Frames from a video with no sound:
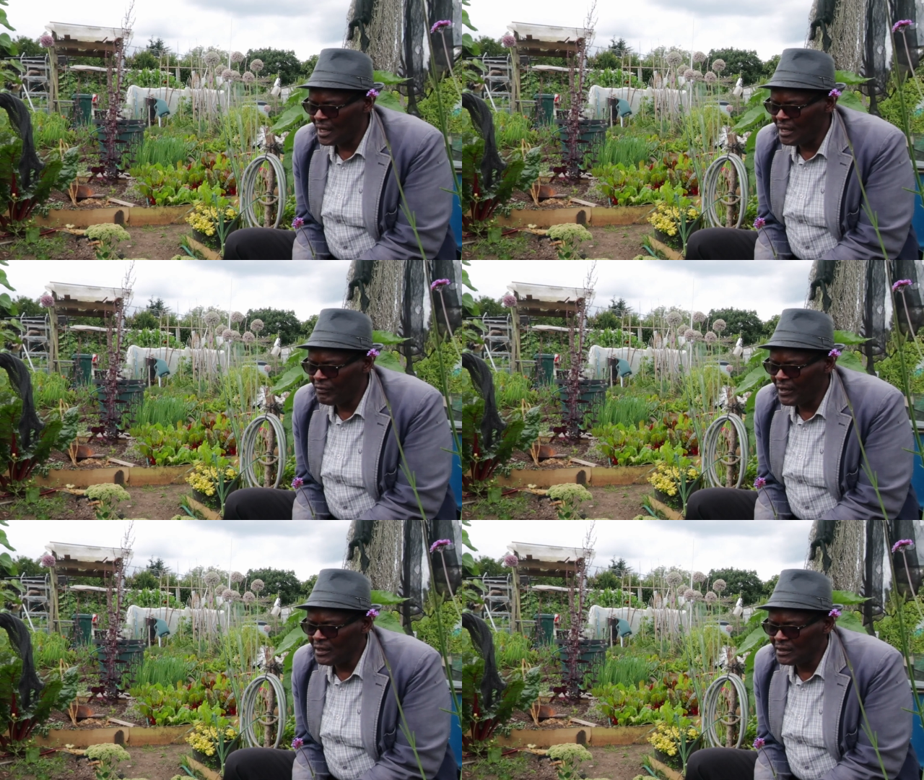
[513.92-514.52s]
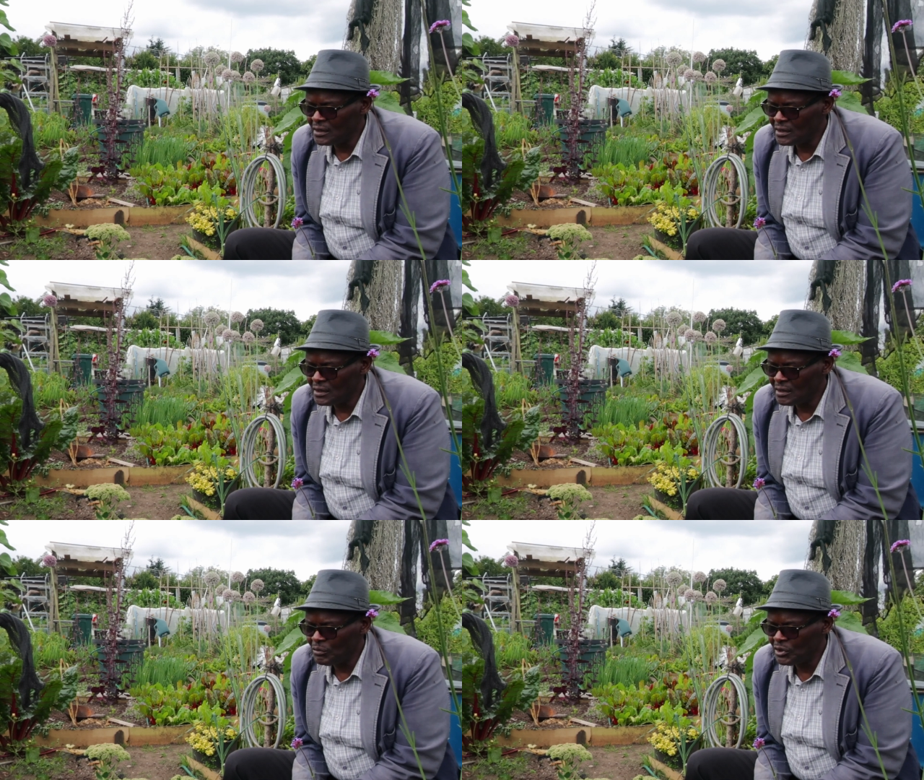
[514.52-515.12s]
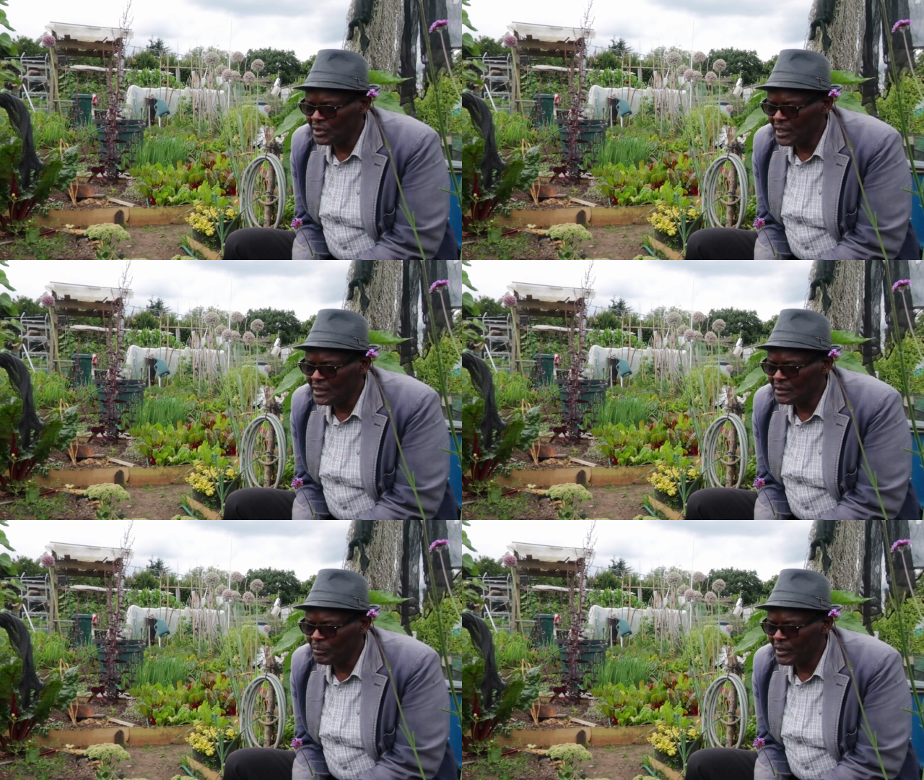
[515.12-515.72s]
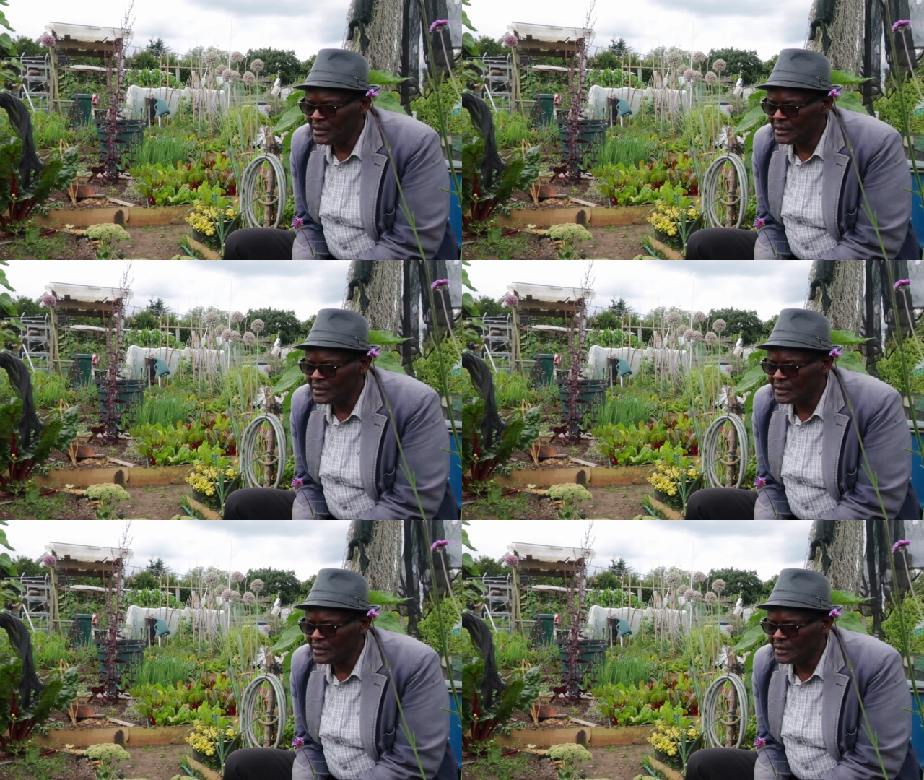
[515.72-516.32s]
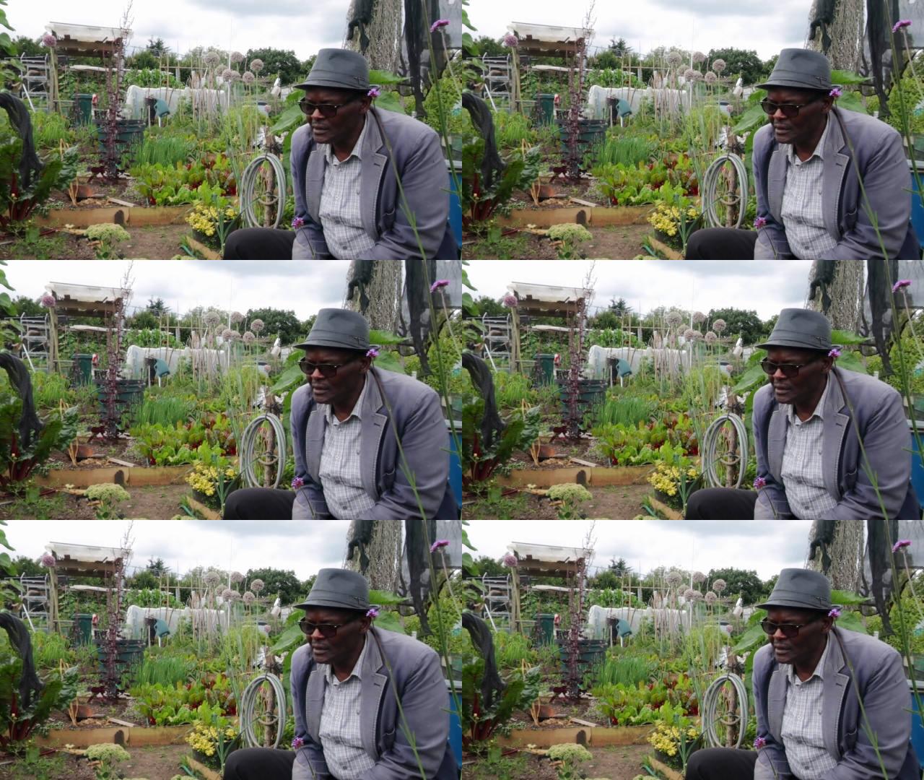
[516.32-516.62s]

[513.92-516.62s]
an event which takes place